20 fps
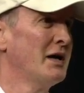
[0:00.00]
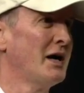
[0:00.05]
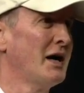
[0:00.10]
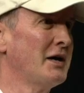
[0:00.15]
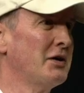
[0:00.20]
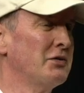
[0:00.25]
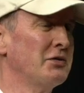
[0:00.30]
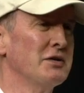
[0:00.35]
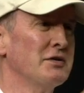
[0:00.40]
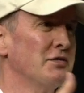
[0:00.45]

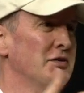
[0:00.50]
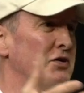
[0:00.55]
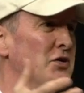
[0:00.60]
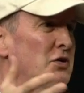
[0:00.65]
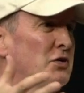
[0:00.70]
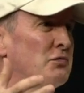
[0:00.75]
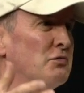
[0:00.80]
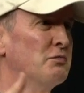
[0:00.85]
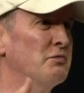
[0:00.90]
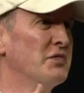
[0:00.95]
I don't even
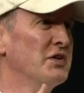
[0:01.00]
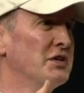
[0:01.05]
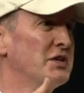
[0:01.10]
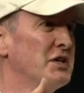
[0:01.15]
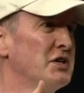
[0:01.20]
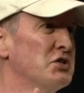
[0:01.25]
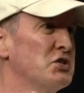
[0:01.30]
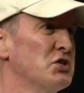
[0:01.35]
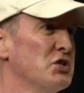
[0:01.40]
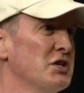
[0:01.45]
know, the
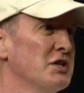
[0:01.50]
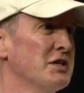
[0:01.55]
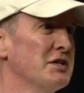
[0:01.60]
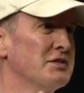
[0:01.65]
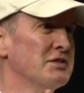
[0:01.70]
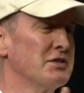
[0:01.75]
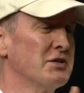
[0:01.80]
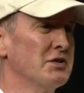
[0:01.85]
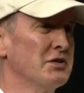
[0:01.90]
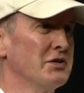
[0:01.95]
kitchen
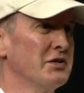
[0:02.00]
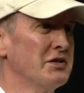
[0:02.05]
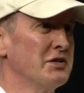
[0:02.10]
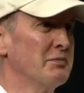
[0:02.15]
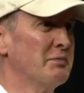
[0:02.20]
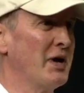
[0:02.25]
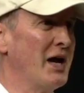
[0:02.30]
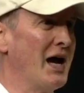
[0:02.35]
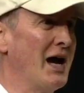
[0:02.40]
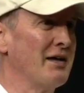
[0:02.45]
and certainly the
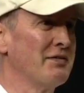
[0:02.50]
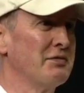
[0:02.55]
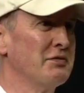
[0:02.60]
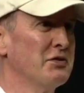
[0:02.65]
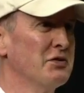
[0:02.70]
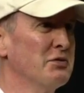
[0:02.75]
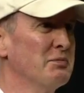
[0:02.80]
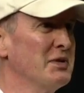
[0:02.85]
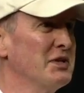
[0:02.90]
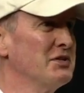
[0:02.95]

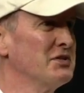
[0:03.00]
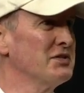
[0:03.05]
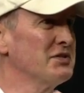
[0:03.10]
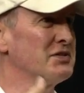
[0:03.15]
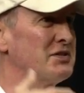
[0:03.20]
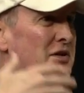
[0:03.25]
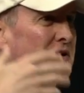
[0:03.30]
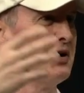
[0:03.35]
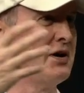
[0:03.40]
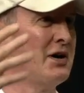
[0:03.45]
bathroom, right, and
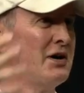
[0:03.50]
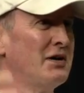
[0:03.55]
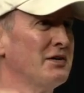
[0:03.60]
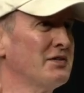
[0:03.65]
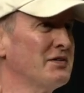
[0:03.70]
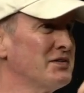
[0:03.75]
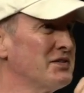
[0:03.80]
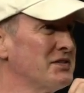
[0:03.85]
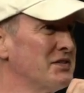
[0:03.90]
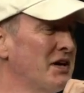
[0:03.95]
just all
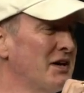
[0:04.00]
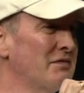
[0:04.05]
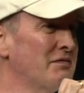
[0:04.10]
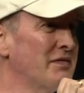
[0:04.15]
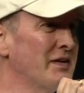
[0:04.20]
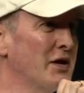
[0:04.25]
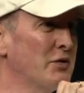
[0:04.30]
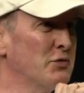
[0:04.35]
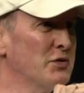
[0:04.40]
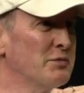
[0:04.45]
the stuff
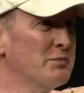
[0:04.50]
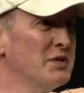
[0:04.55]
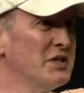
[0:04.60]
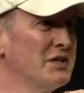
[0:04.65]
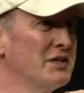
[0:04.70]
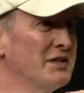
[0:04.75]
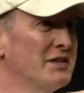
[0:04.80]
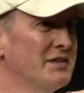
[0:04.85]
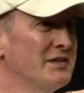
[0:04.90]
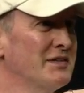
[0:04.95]
that would
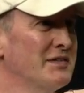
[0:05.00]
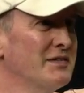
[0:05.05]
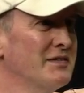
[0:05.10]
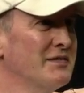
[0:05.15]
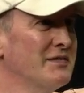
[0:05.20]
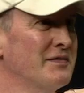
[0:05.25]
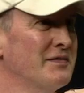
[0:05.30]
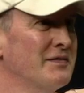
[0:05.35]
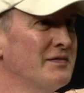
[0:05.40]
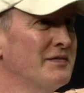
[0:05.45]
be. Right.